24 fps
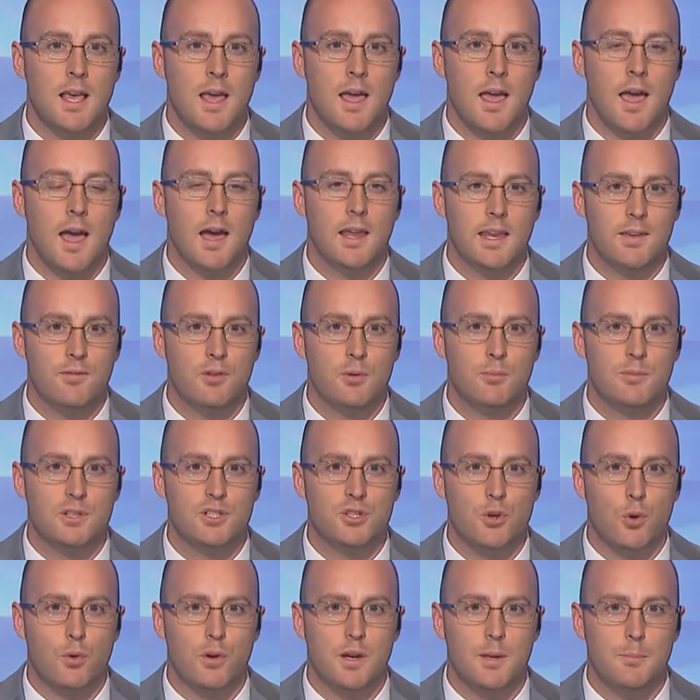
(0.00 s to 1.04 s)
and even
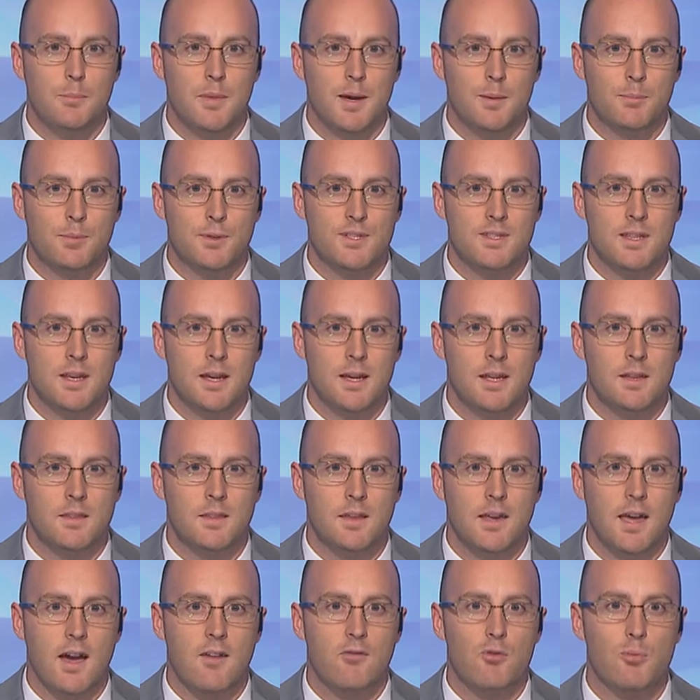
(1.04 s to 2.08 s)
majority members, the
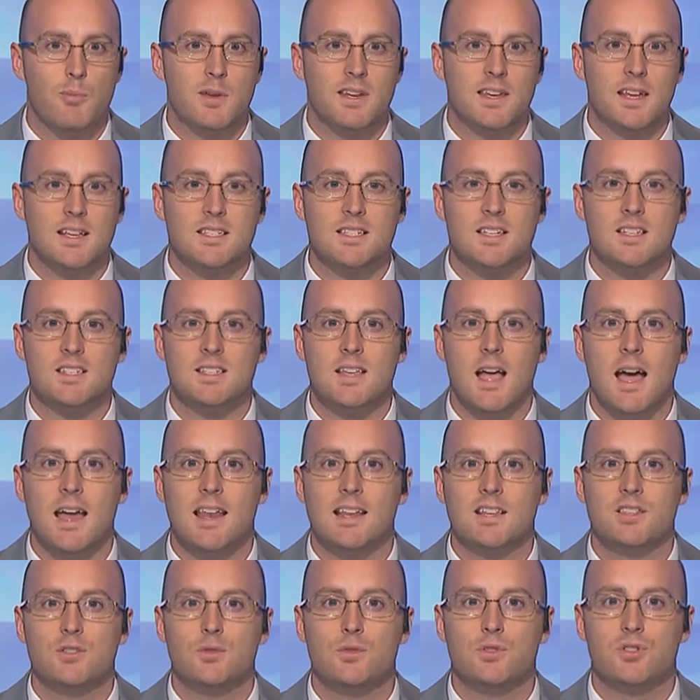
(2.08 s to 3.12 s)
government has decided
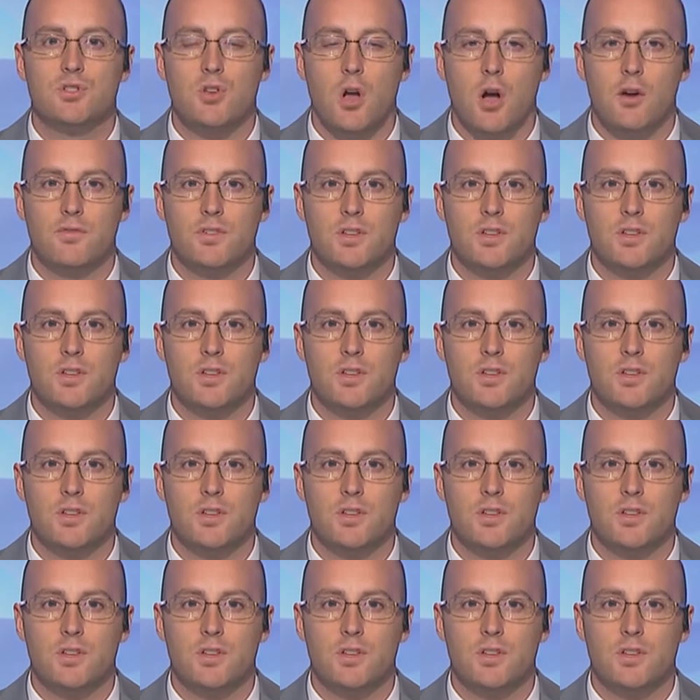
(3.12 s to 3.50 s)
to soften